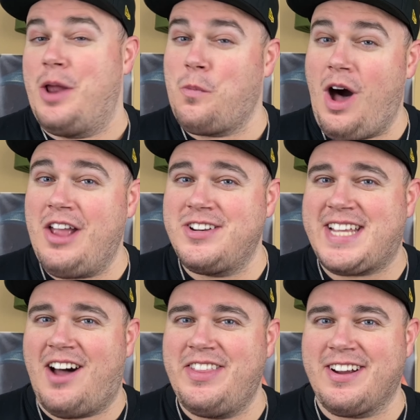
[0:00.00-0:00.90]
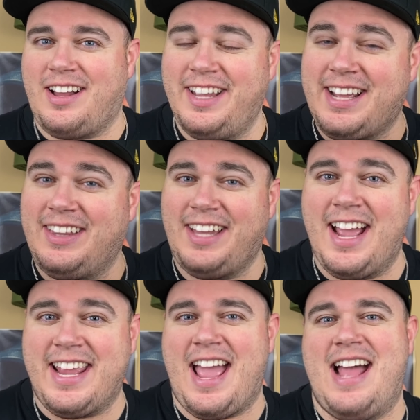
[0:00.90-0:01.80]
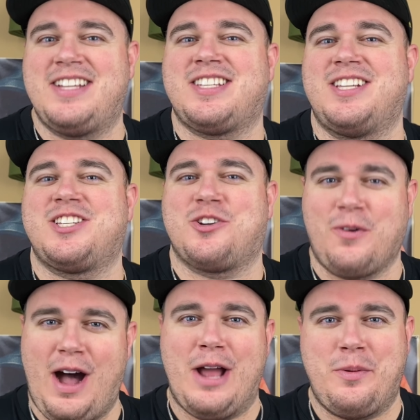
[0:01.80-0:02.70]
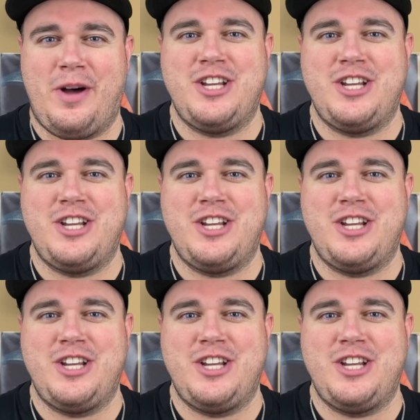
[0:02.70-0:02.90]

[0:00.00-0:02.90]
And while you're down there, click like and subscribe to my